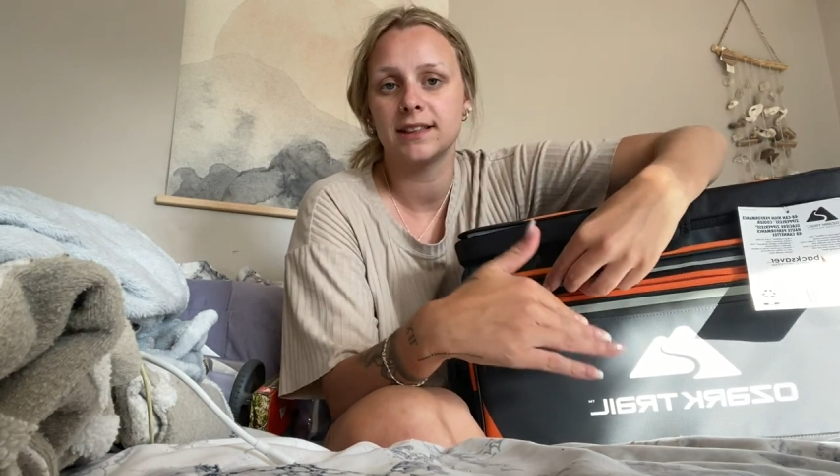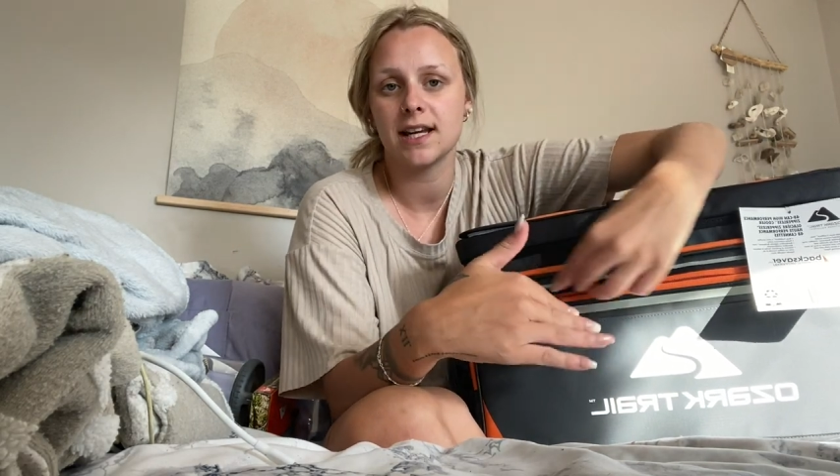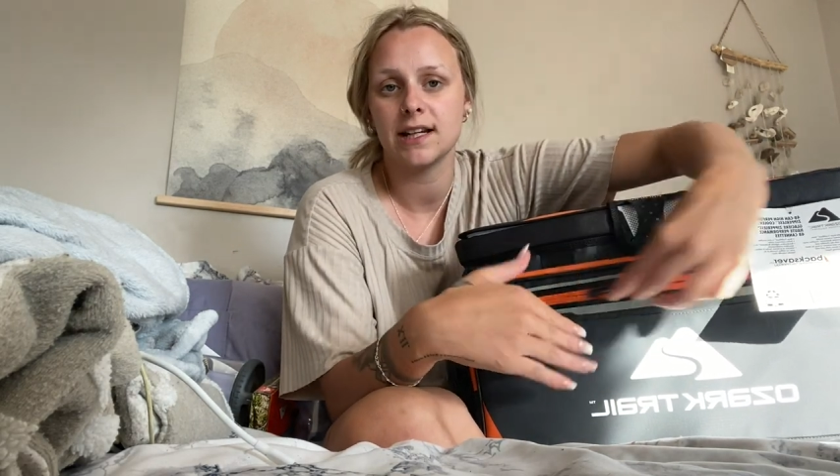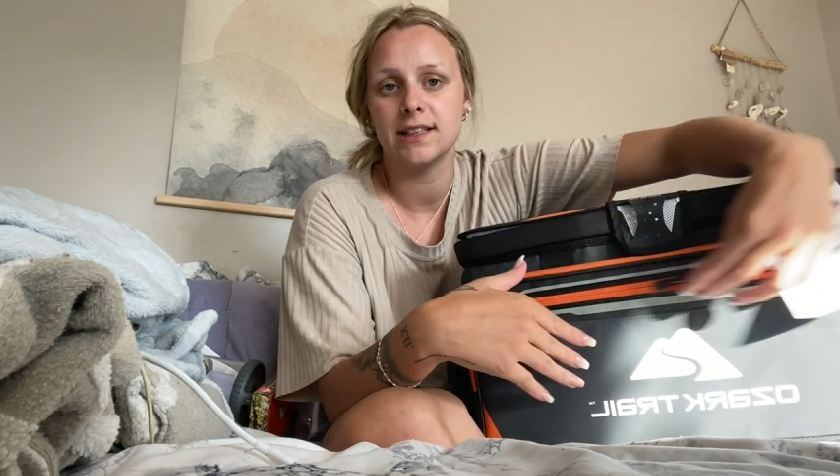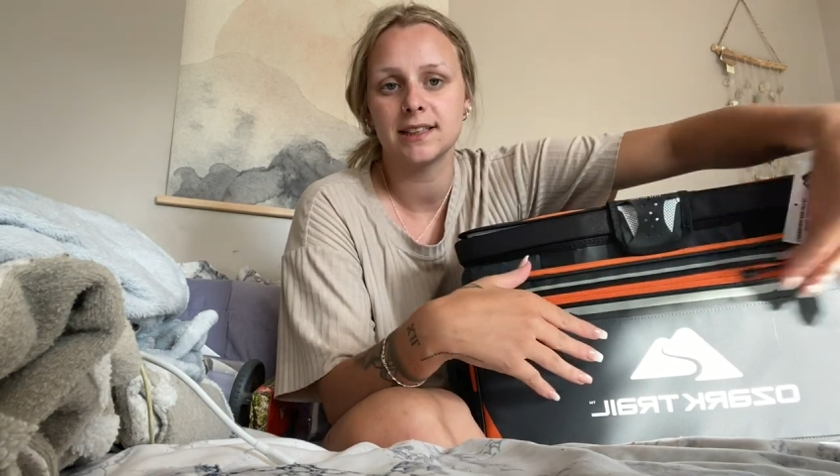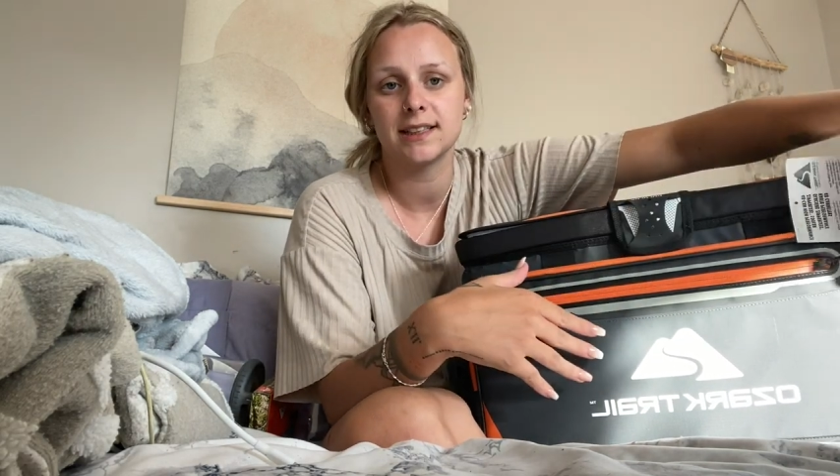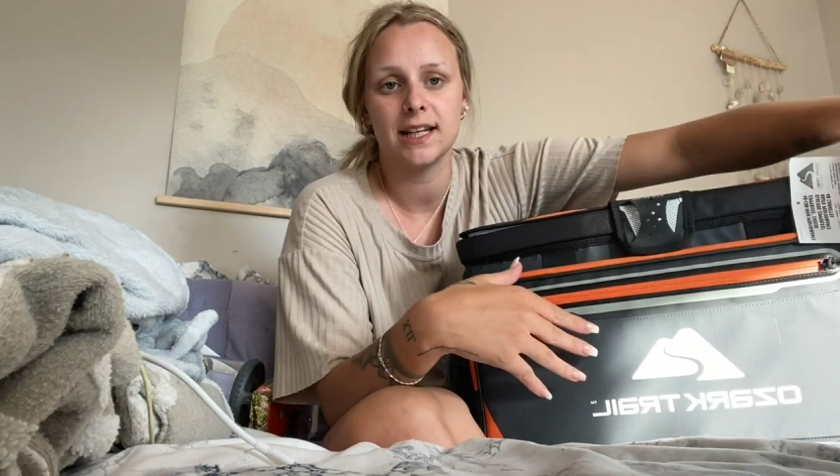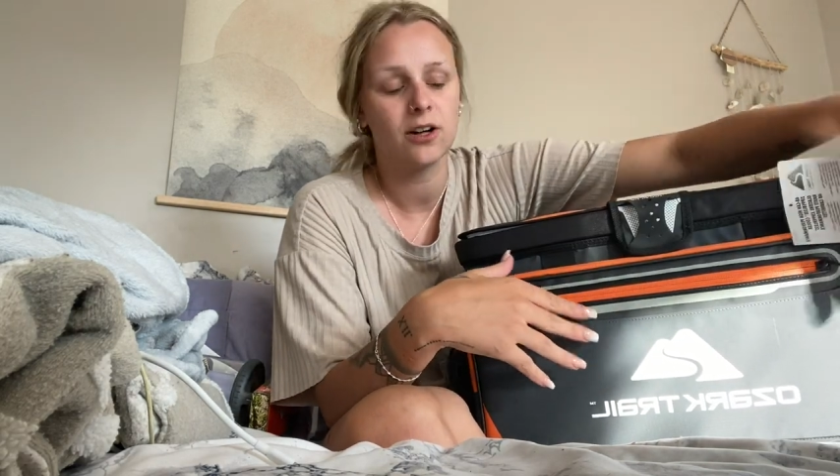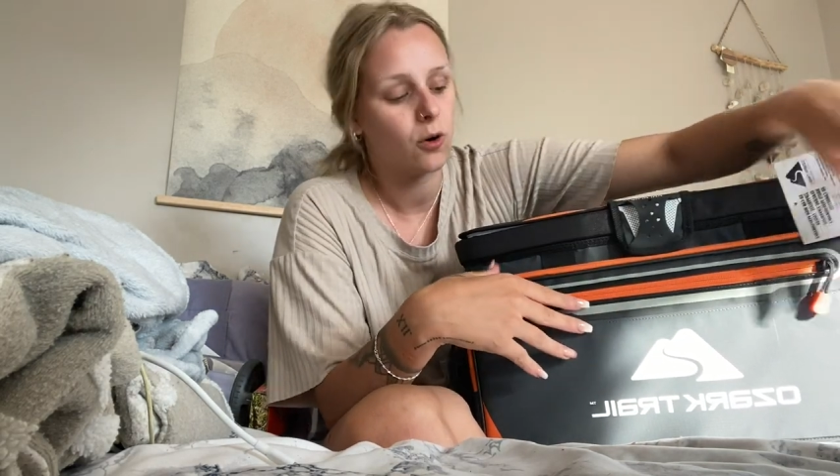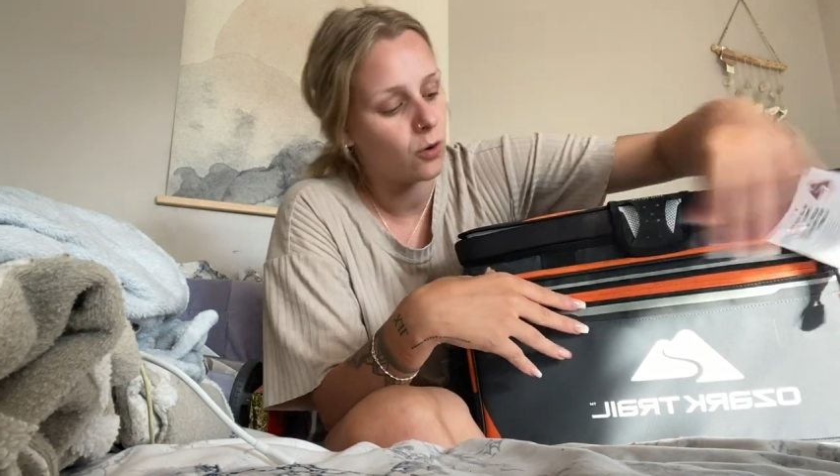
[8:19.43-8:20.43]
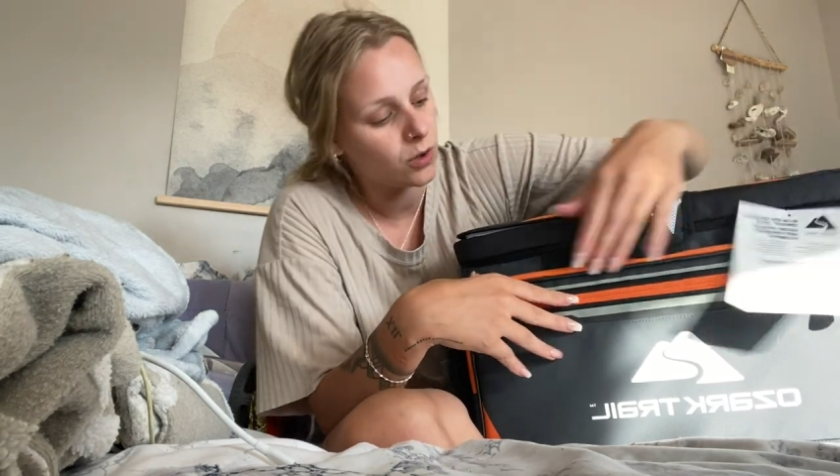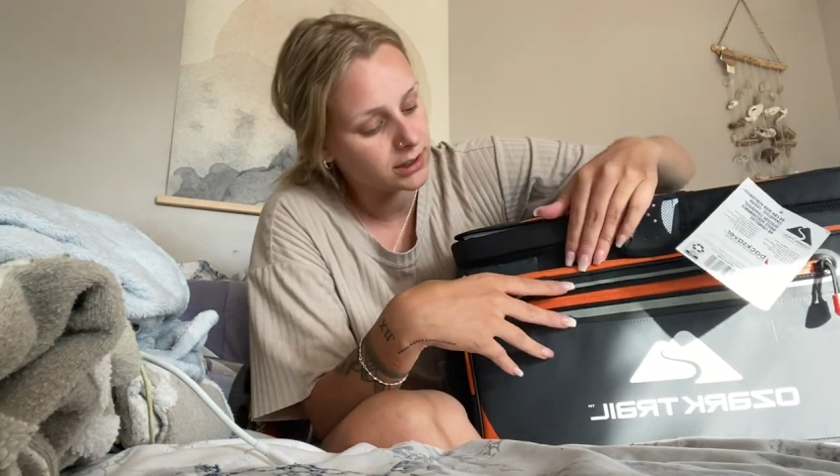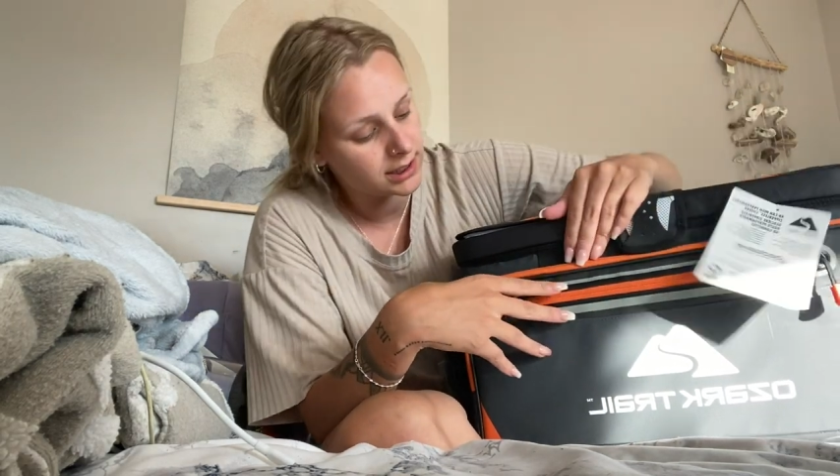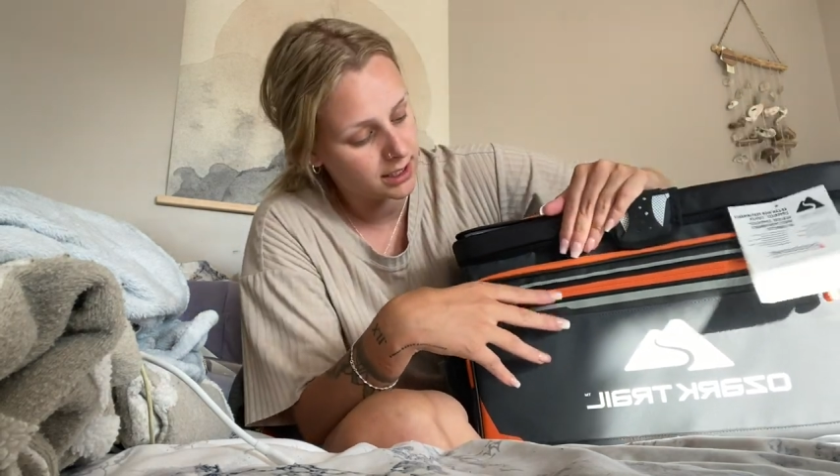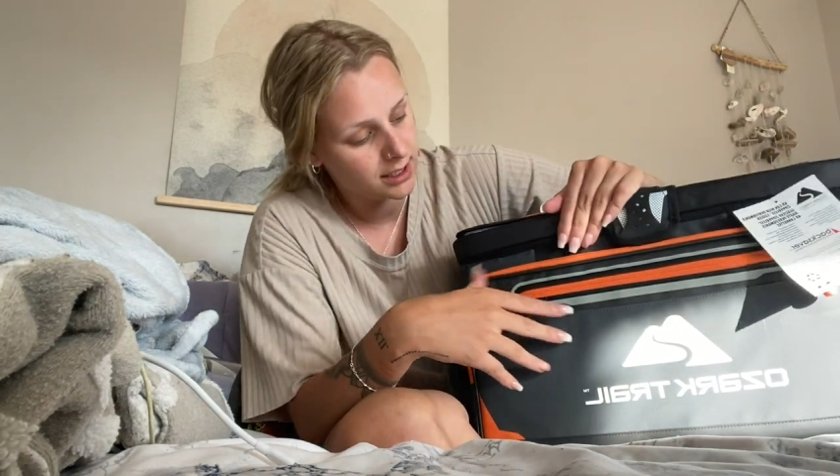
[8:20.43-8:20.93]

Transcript: that need to stay cold.